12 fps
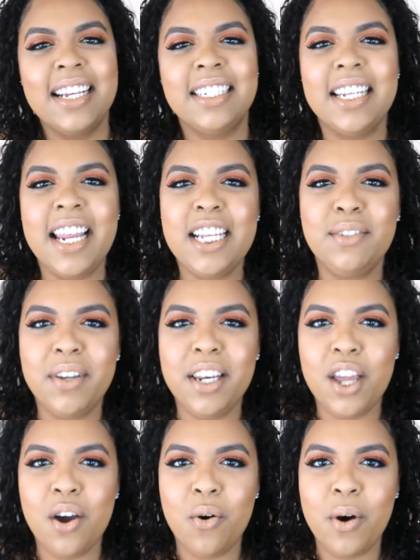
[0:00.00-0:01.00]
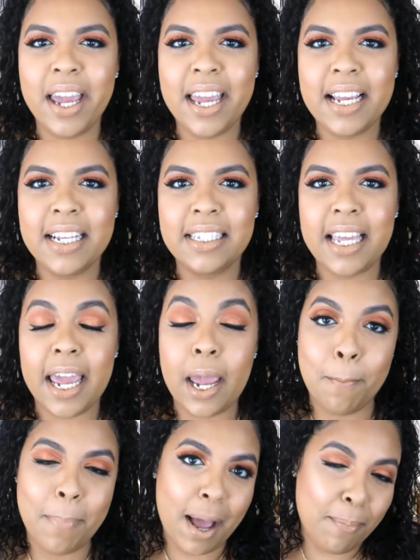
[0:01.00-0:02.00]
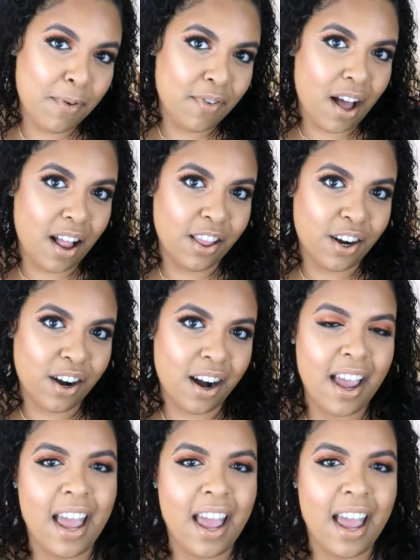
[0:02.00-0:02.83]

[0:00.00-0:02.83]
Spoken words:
Today's video is a pop of color.